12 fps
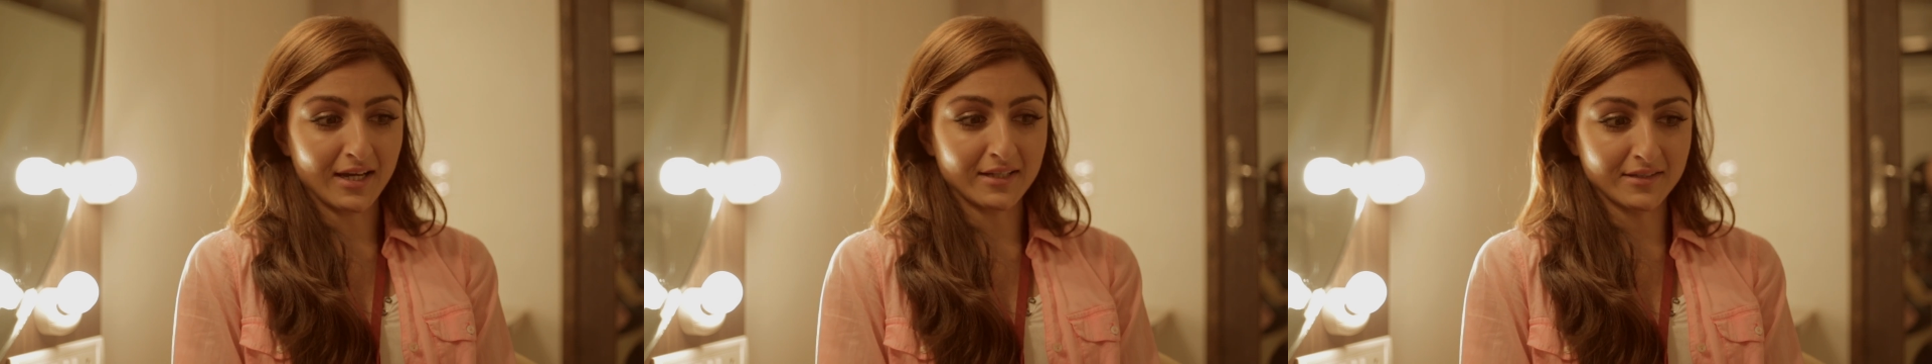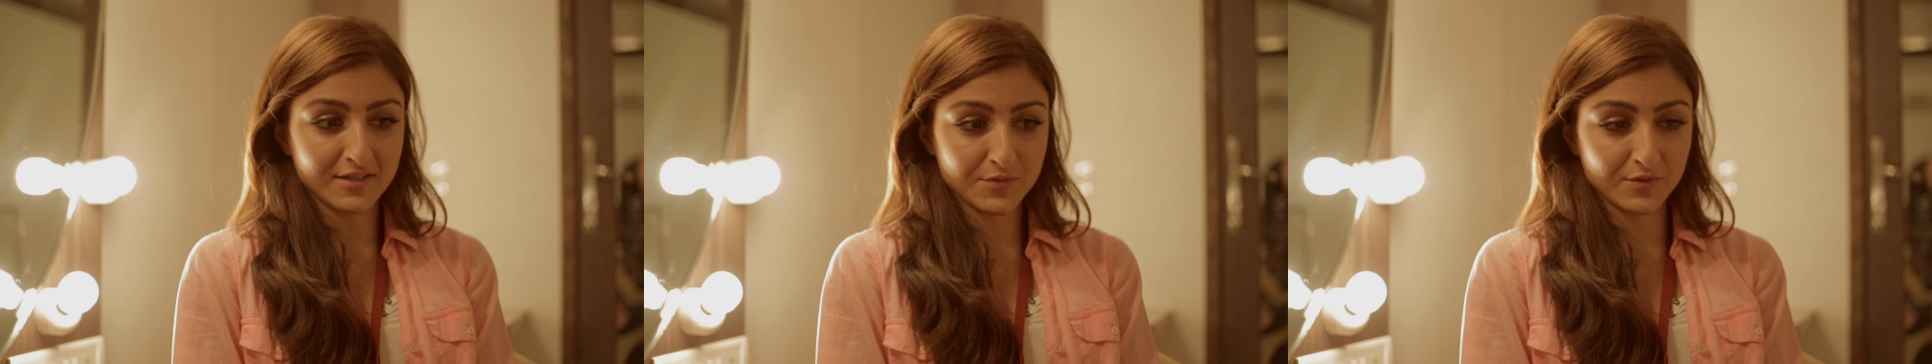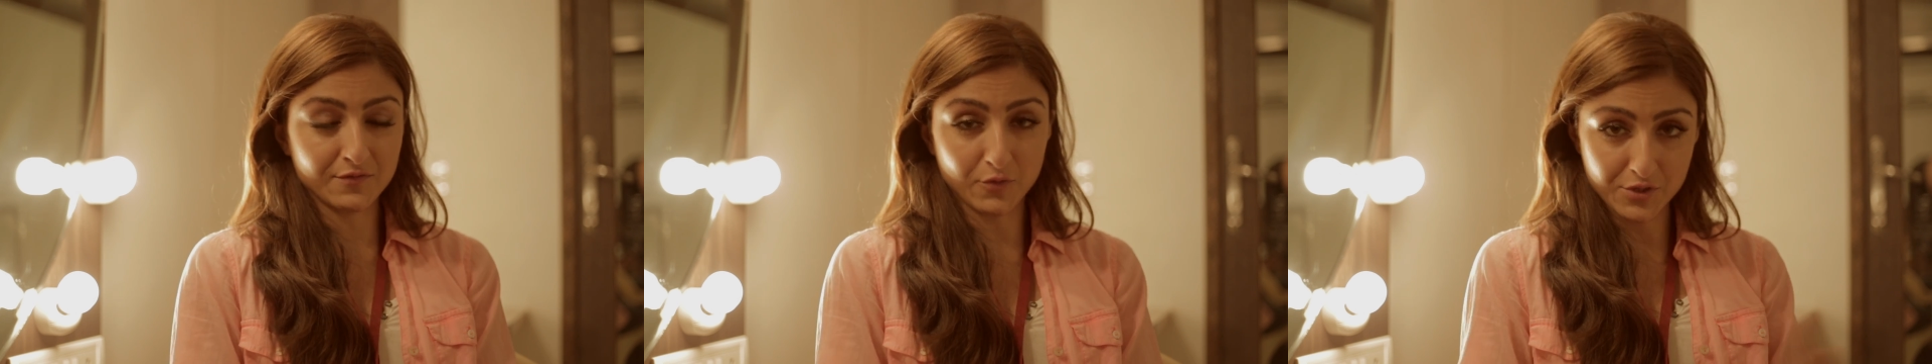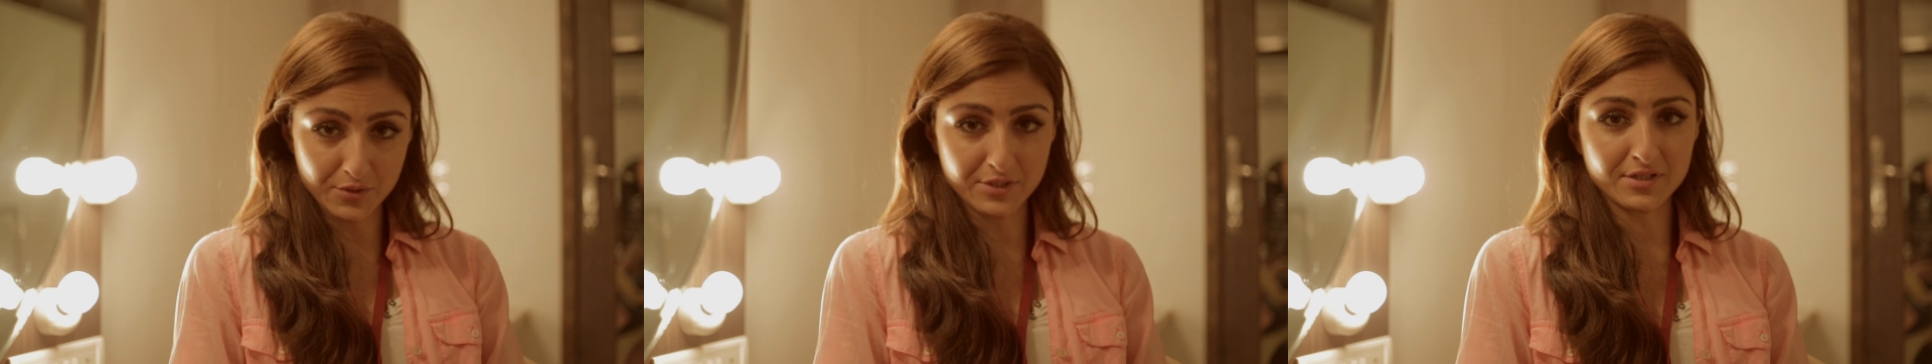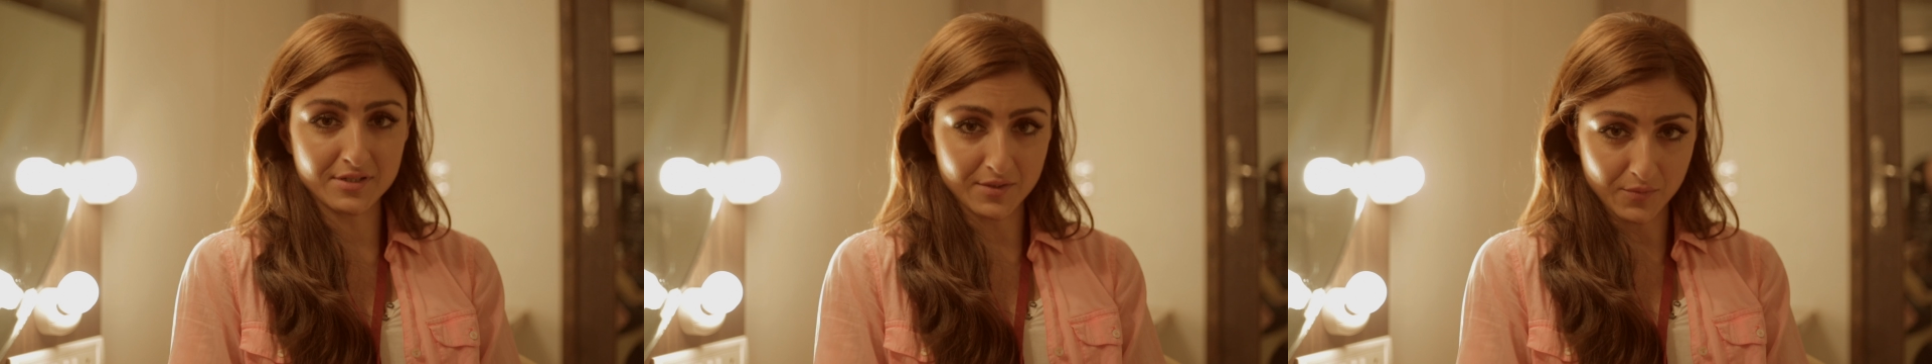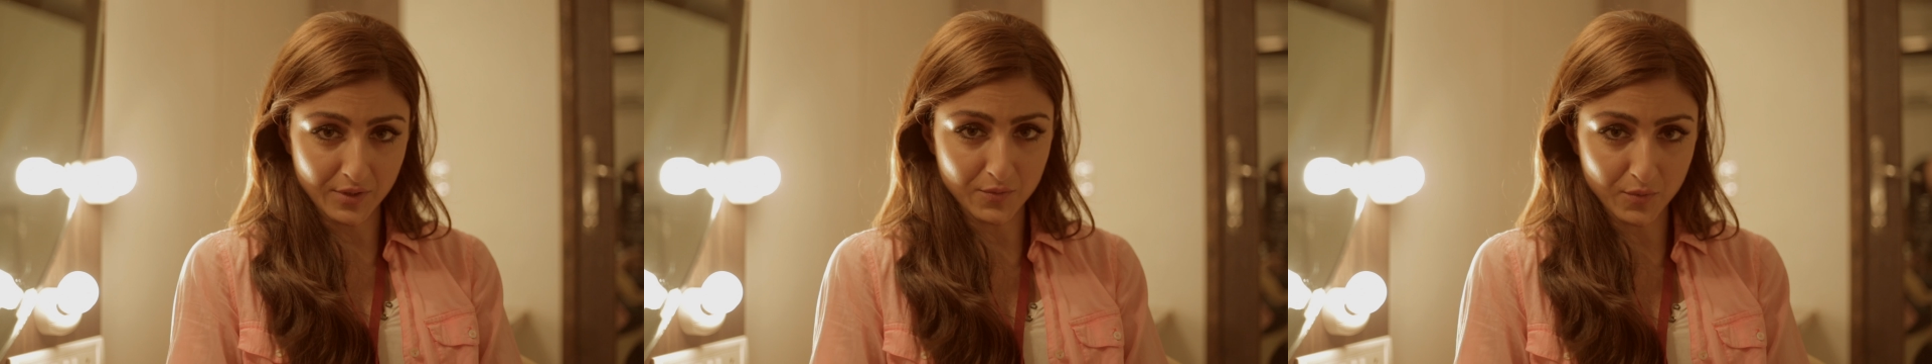And this was fortuitous
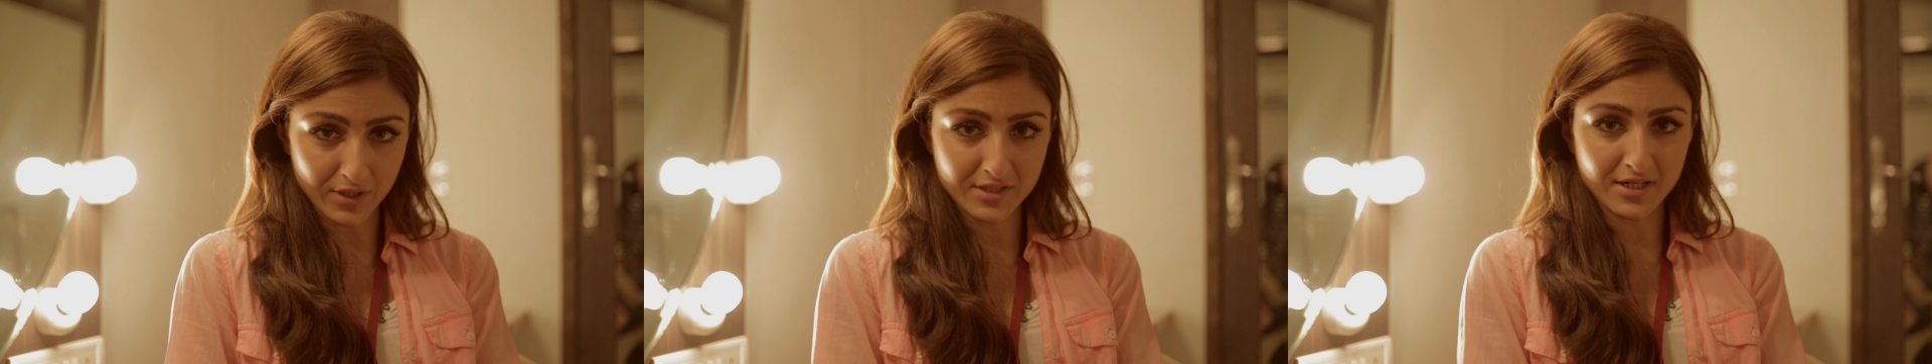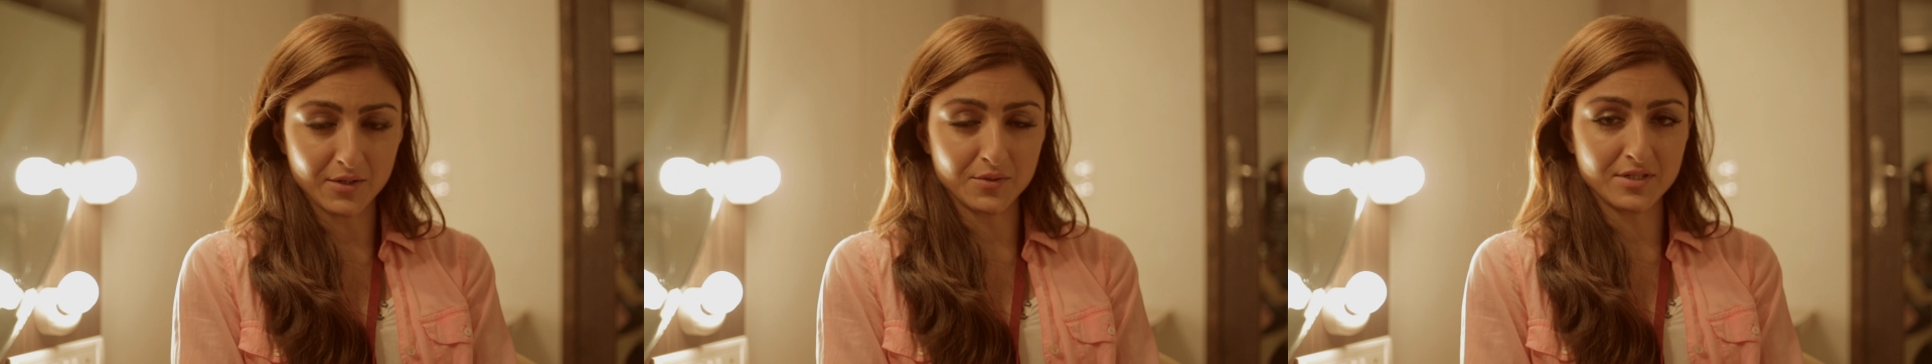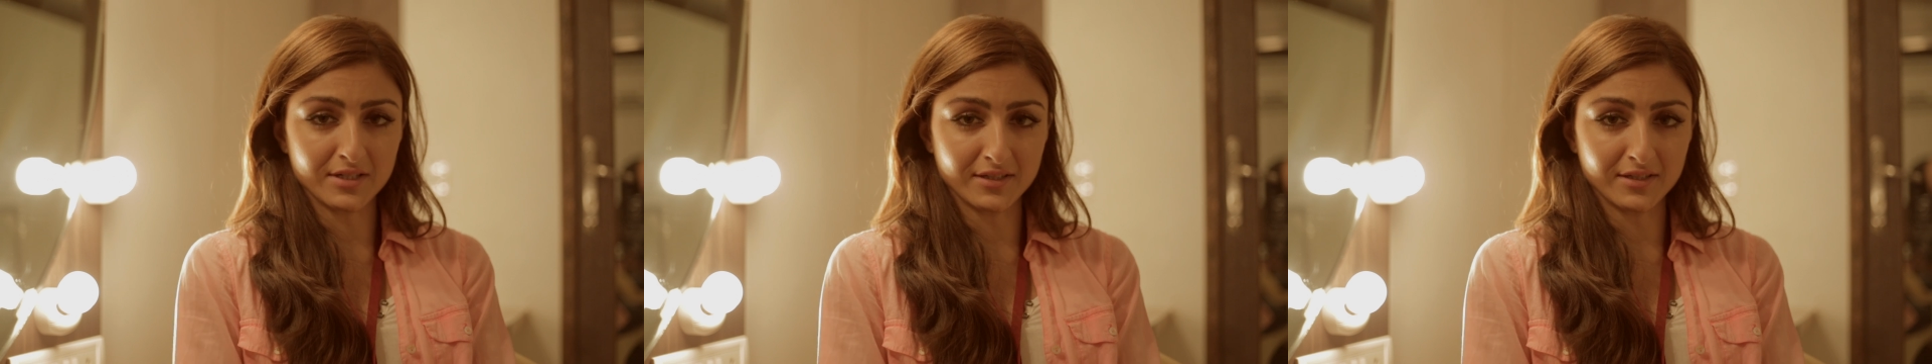that it worked out,